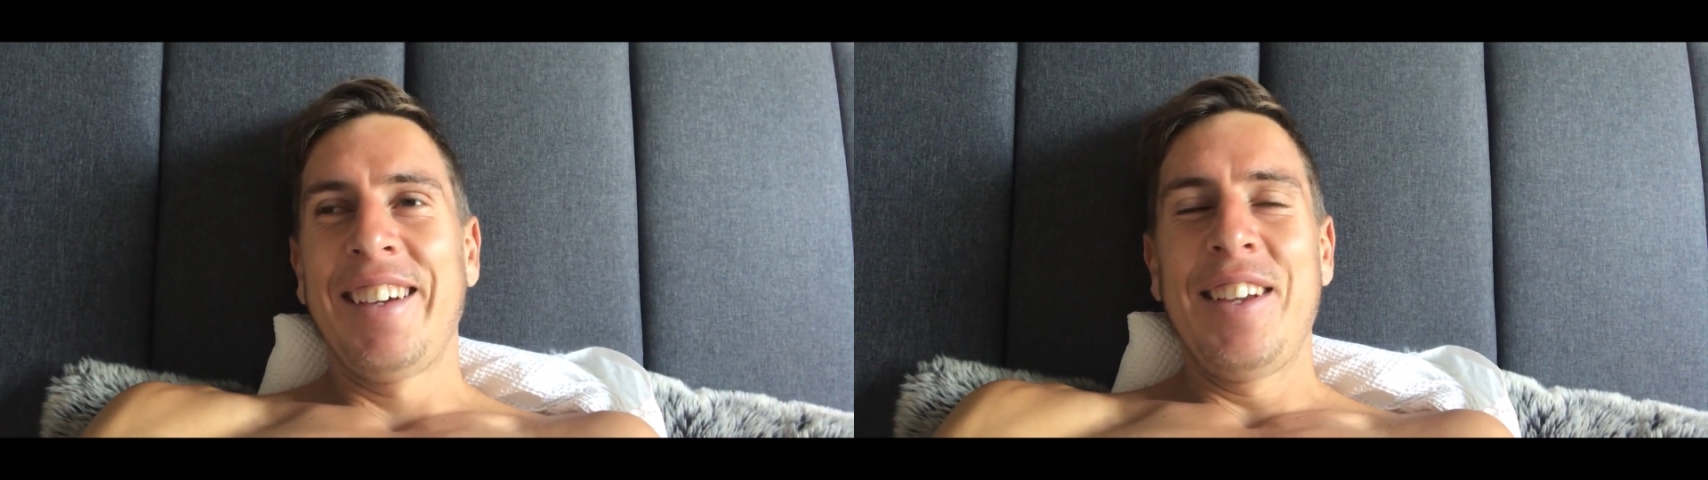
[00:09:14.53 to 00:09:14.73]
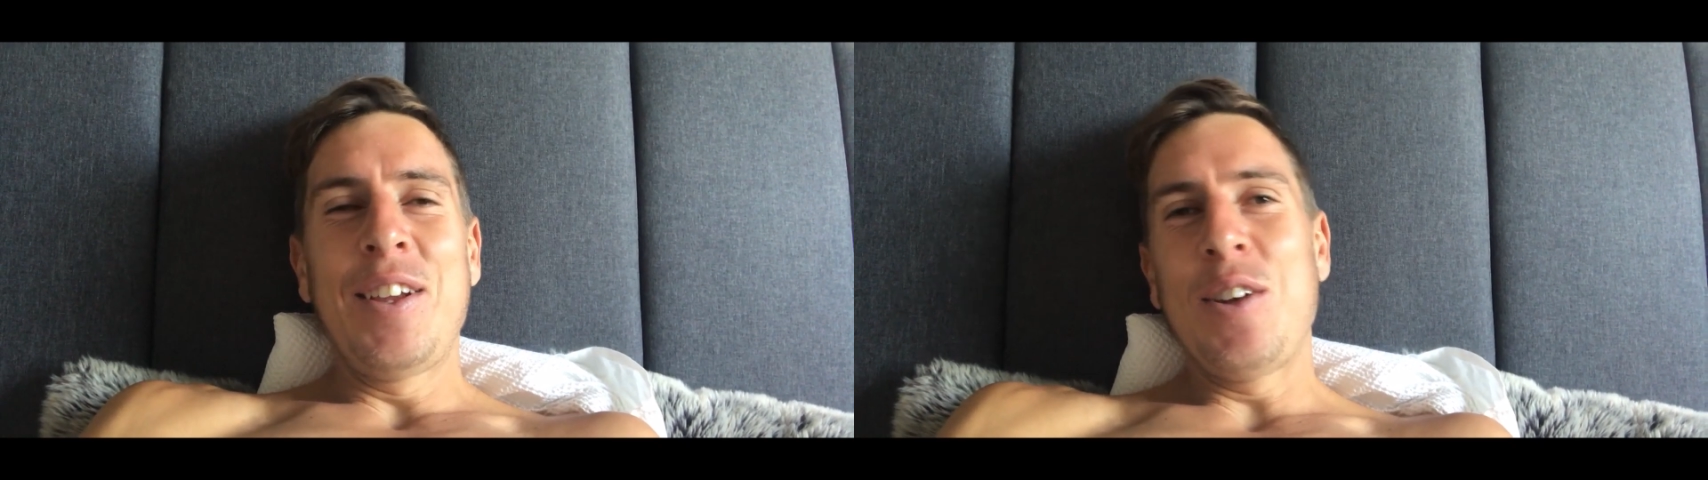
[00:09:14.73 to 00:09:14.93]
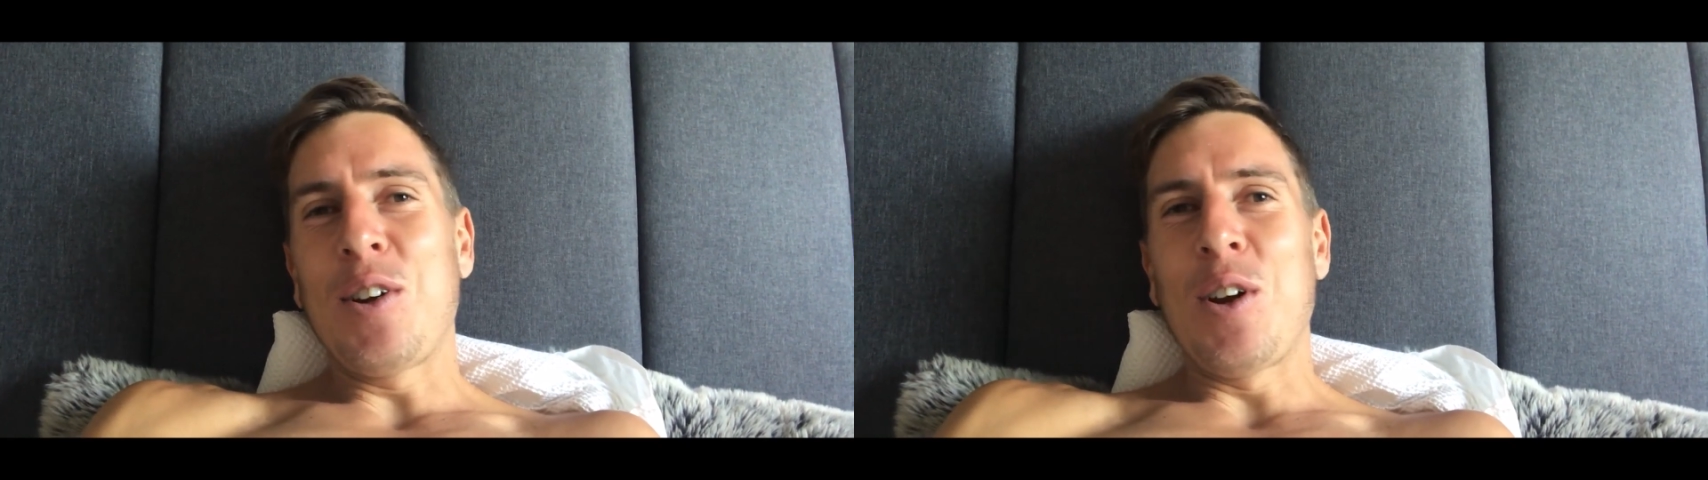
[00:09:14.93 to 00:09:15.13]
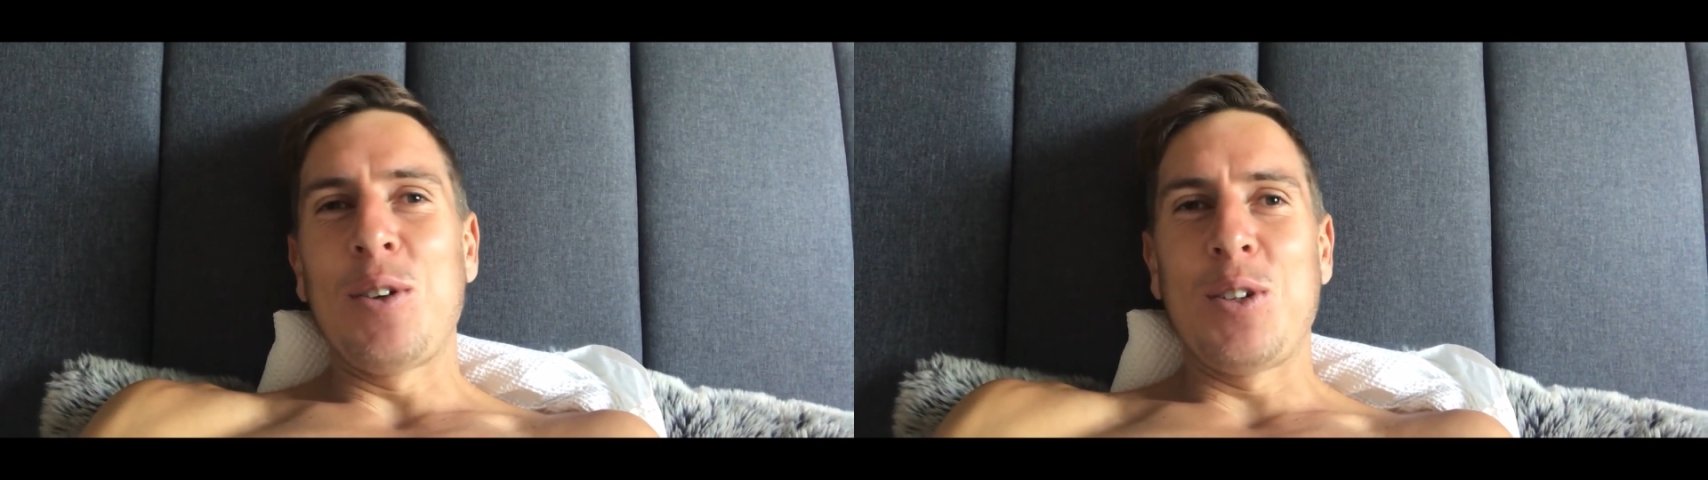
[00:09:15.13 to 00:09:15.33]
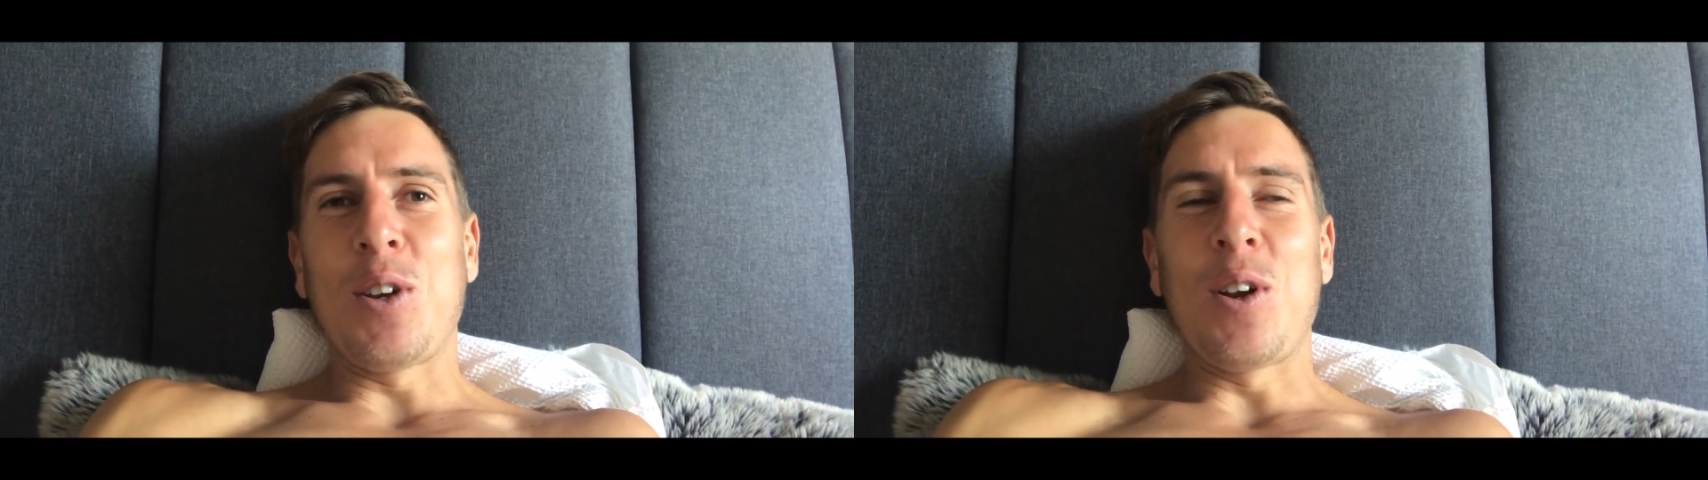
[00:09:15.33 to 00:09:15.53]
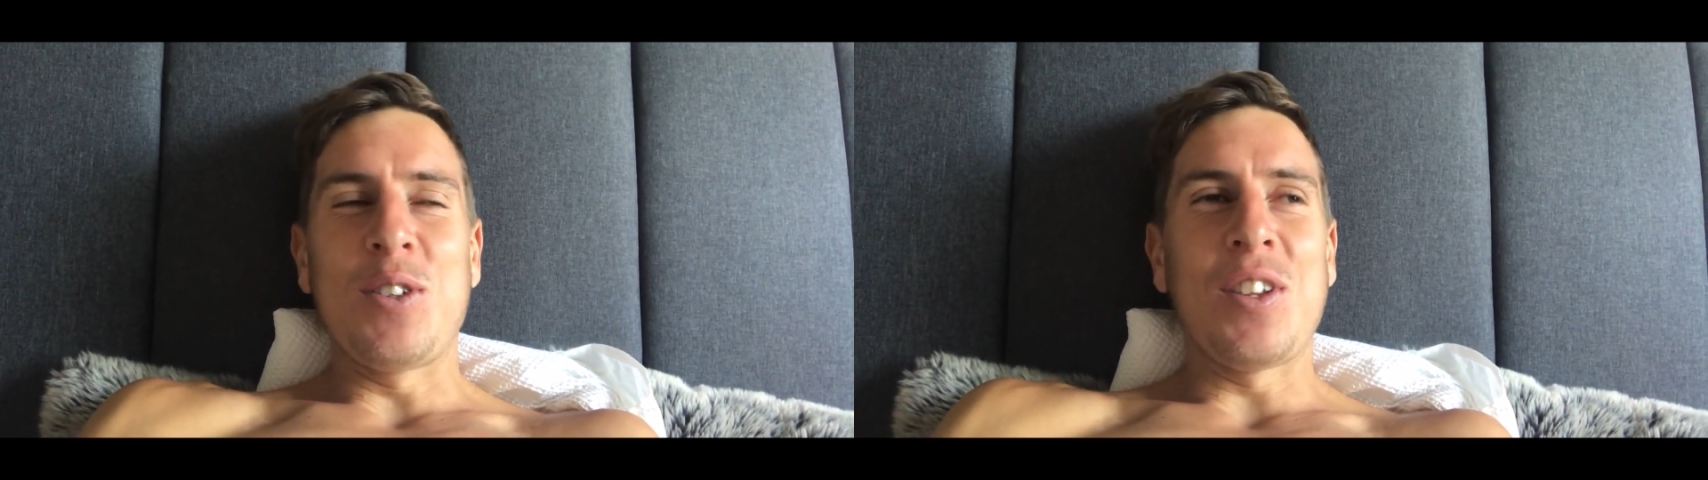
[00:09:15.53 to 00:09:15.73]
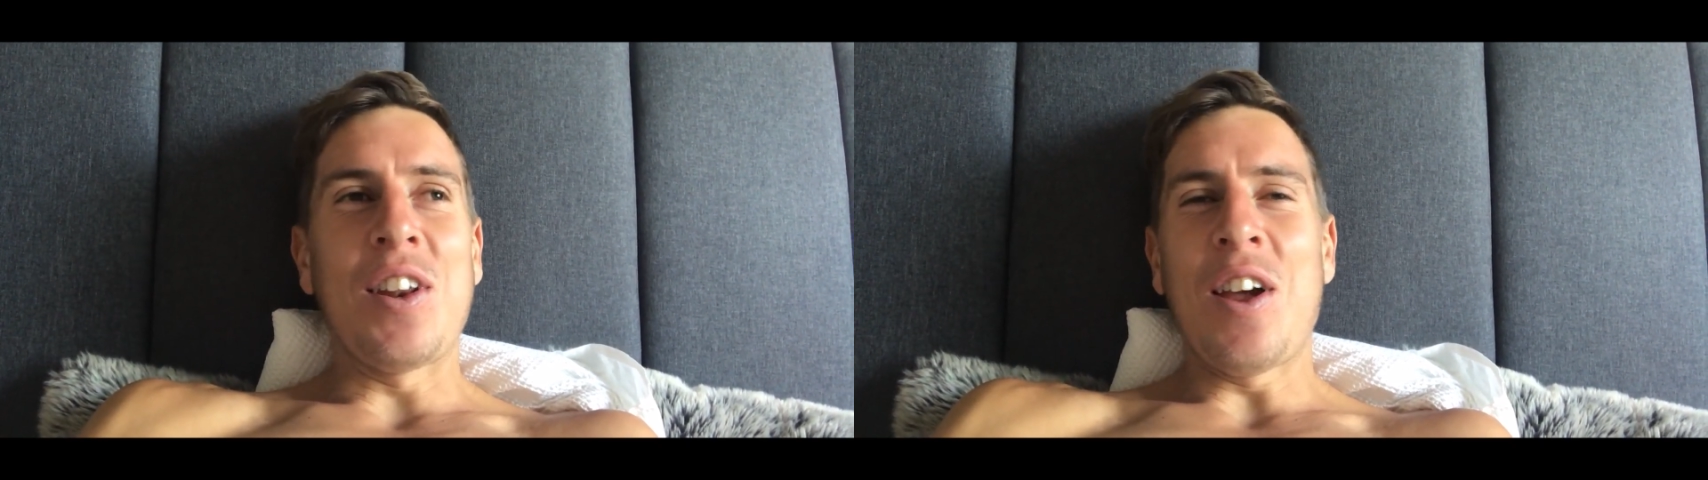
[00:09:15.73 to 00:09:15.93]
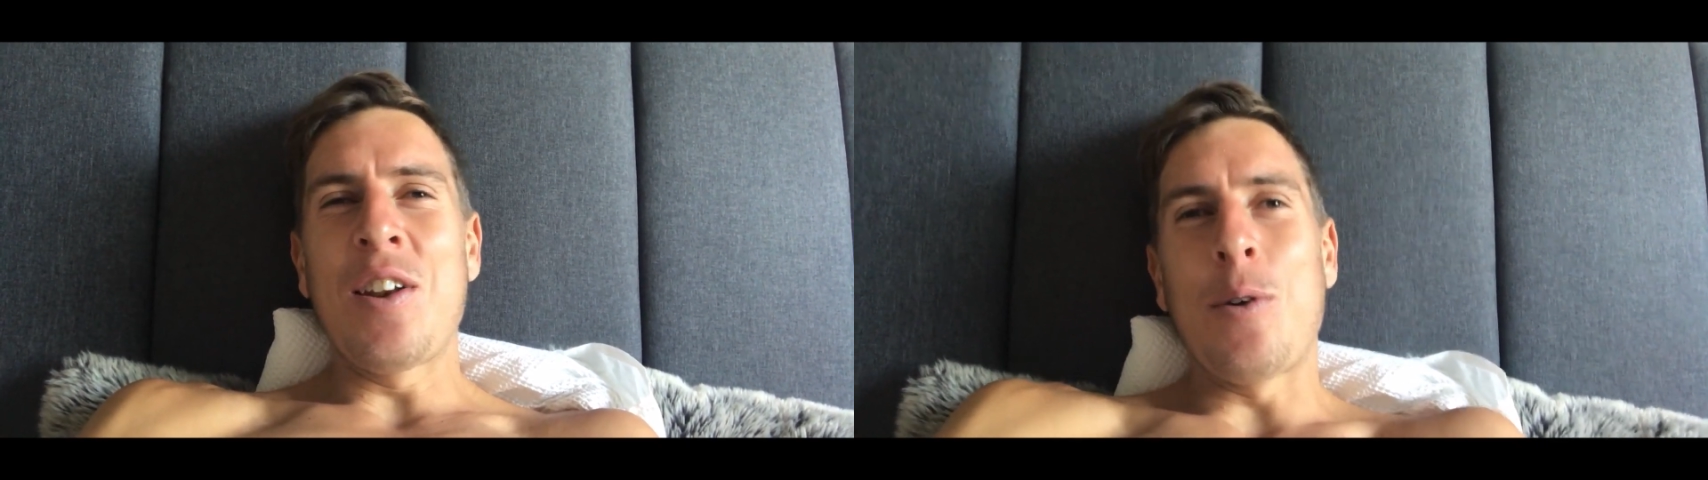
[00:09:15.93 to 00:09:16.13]
you're close,
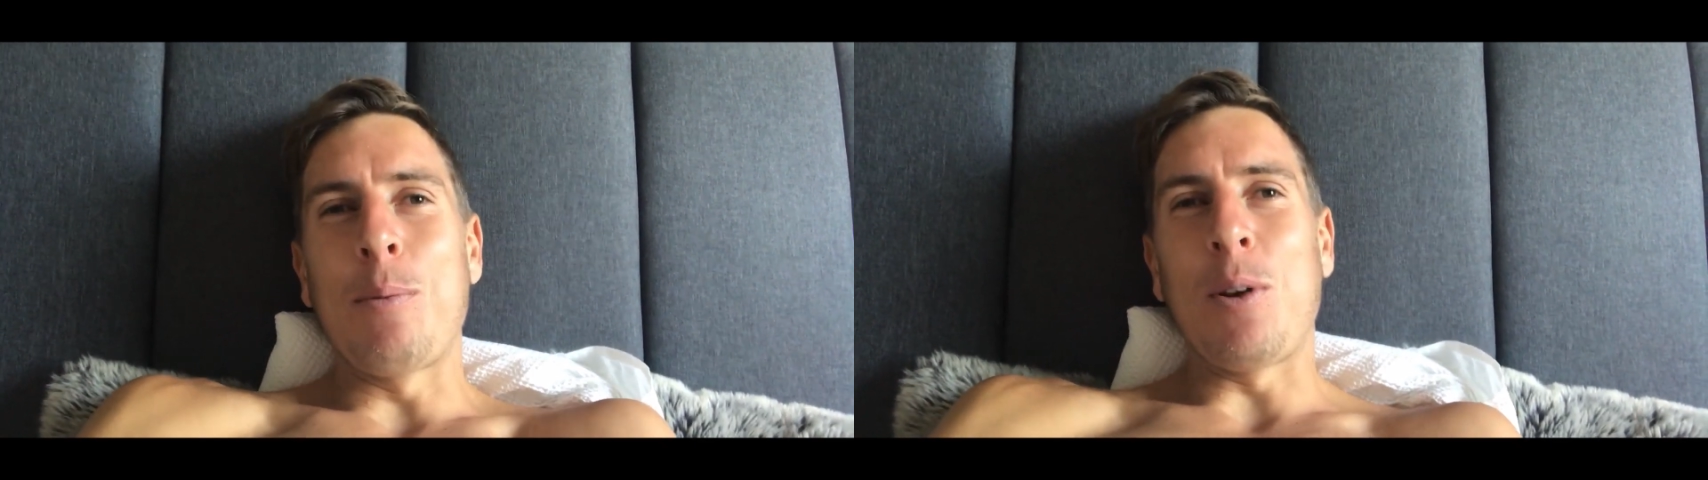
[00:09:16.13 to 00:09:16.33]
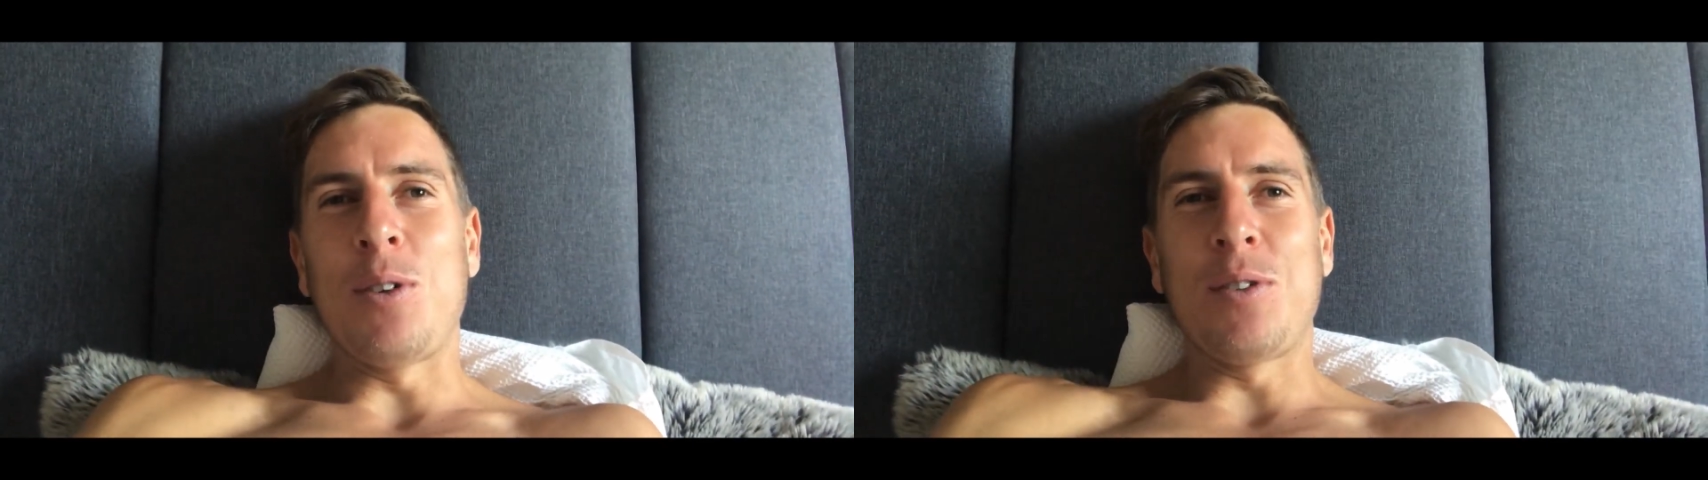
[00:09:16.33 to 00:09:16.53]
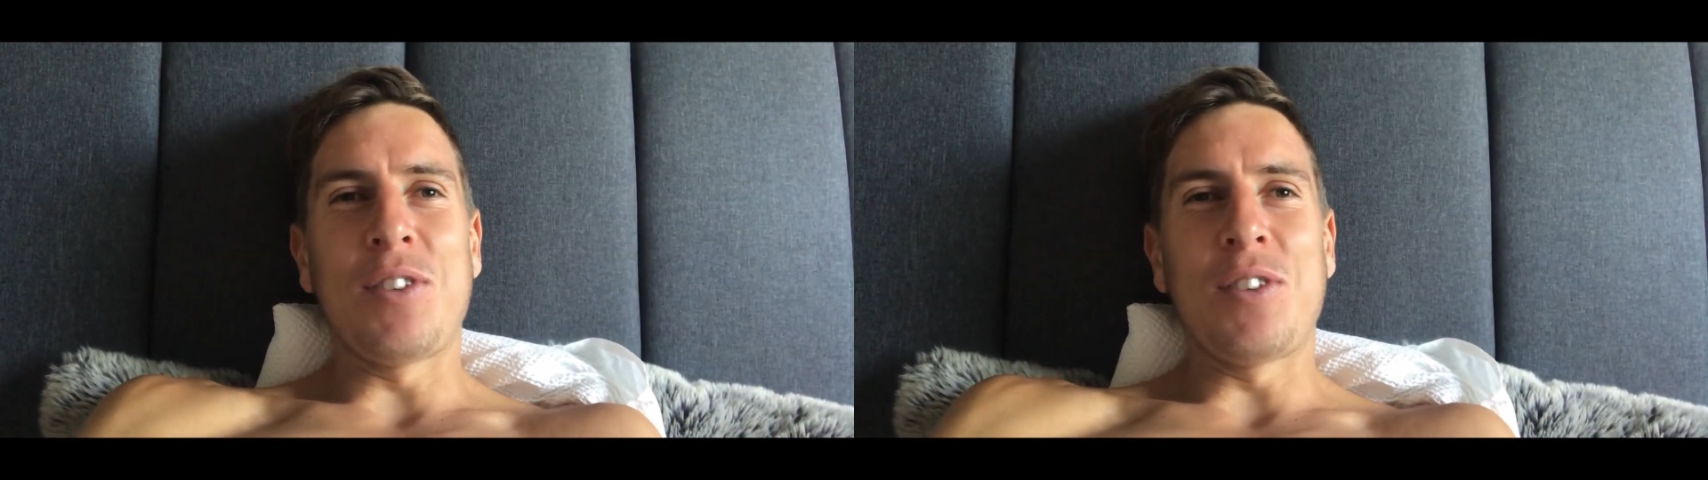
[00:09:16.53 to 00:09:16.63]
and I know I'm close.